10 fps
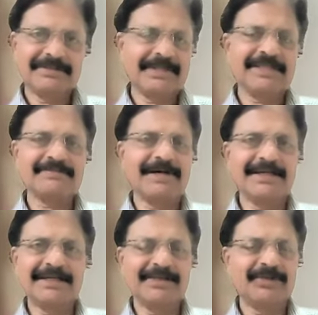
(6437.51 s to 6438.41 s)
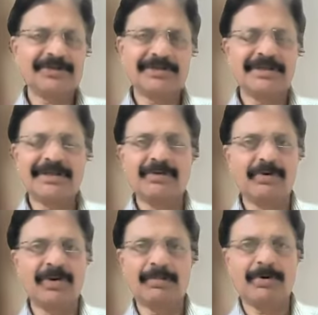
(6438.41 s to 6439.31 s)
That is why you should
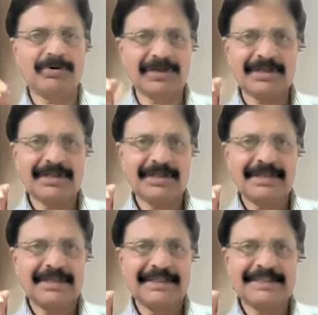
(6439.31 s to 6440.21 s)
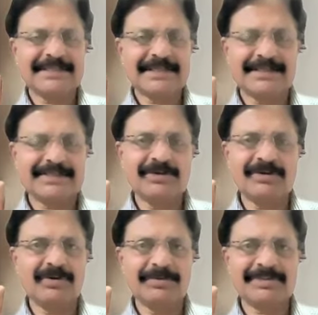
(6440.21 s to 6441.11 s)
know about this residual
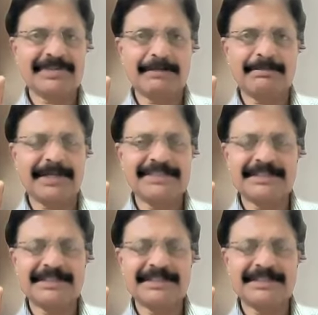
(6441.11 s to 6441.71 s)
neuromuscular.